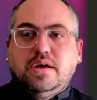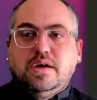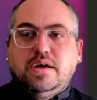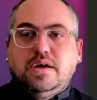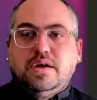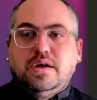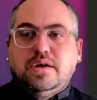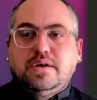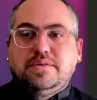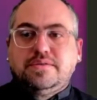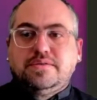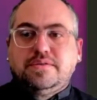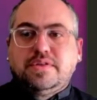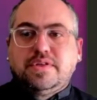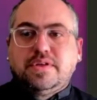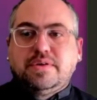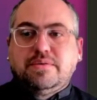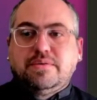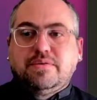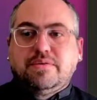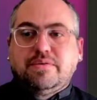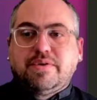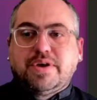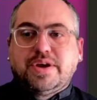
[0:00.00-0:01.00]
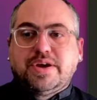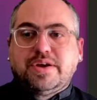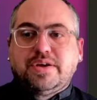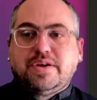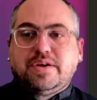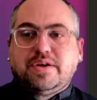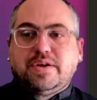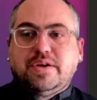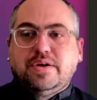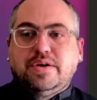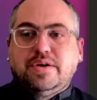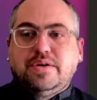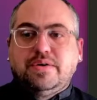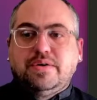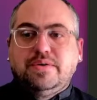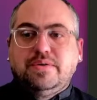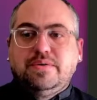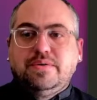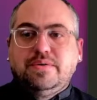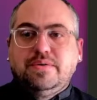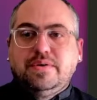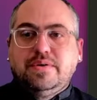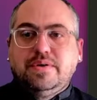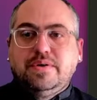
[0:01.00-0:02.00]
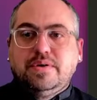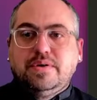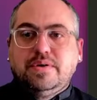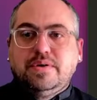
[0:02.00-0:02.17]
so that we're ready to go.